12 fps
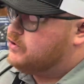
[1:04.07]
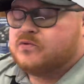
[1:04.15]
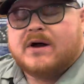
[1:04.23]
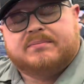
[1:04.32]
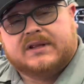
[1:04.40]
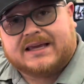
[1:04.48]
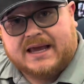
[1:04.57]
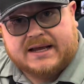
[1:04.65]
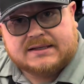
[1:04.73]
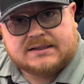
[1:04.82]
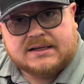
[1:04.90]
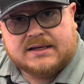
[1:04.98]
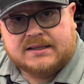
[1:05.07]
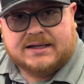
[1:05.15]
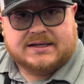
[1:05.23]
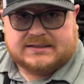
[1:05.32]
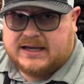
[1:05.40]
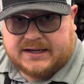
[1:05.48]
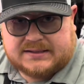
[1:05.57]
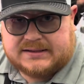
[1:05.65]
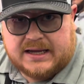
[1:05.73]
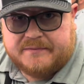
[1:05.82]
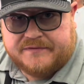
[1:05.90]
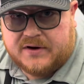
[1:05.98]
replicate the exact
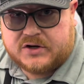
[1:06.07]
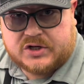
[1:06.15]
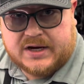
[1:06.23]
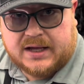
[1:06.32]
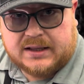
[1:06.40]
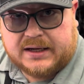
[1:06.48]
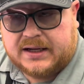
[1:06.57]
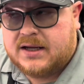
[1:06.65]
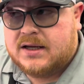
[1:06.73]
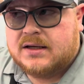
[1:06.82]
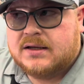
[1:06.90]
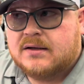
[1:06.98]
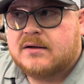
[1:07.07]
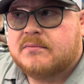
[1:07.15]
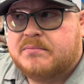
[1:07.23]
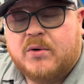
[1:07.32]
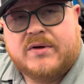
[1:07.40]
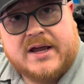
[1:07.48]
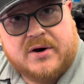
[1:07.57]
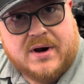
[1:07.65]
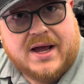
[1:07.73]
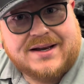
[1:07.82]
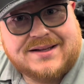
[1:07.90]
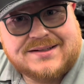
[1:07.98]
same functionality, but with air
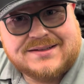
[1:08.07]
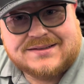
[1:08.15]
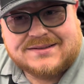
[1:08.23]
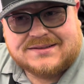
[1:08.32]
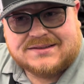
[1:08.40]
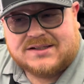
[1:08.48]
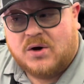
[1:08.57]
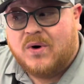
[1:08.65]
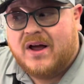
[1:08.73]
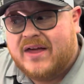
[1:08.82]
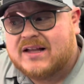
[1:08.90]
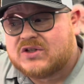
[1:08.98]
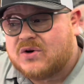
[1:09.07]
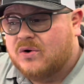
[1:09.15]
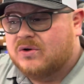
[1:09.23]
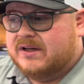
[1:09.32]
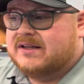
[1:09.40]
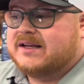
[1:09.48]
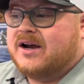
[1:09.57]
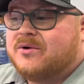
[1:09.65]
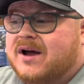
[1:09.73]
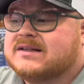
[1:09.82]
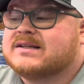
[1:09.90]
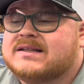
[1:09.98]
ride. Now why that's cool is air
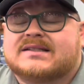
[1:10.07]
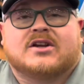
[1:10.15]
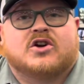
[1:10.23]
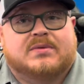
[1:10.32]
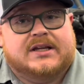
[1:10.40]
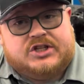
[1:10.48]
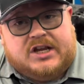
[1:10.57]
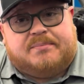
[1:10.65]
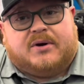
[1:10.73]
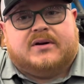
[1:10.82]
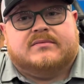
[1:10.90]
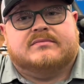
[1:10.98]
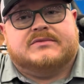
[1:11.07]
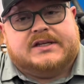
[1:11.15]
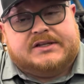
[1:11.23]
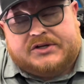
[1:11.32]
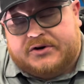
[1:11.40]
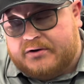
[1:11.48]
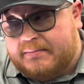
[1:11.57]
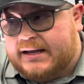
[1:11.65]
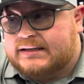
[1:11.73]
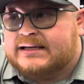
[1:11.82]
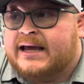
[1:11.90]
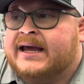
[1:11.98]
ride's considerably cheaper. It's easier to
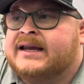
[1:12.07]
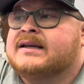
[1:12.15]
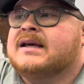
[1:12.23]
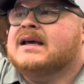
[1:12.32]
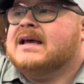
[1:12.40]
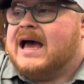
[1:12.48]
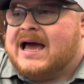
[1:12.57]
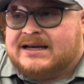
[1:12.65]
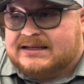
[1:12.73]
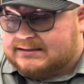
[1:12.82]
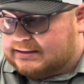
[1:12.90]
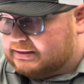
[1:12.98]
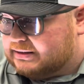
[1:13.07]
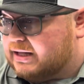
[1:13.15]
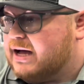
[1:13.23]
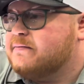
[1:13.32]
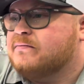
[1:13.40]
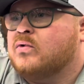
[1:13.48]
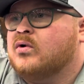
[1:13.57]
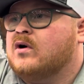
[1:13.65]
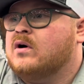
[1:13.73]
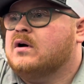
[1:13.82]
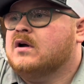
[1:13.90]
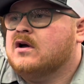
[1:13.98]
maintain, and it's a lot
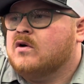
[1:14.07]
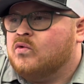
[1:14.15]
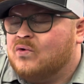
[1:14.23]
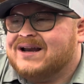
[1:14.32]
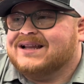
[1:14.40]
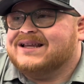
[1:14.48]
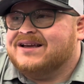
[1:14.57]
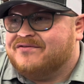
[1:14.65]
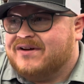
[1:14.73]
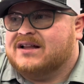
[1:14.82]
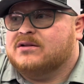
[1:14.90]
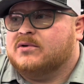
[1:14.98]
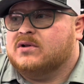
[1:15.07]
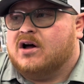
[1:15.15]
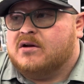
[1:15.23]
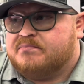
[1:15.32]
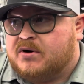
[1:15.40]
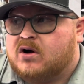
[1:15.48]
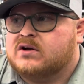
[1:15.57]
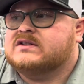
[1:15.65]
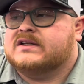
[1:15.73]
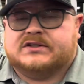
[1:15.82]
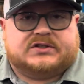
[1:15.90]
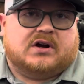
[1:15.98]
more readily available on parts
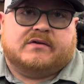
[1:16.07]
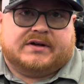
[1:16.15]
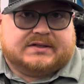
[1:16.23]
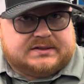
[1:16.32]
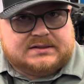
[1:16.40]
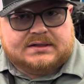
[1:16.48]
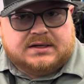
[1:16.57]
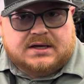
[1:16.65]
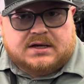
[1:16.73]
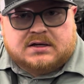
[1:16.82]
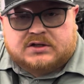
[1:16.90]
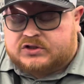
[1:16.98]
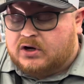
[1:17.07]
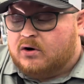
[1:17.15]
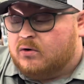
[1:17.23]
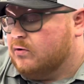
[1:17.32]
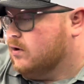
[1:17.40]
and service. So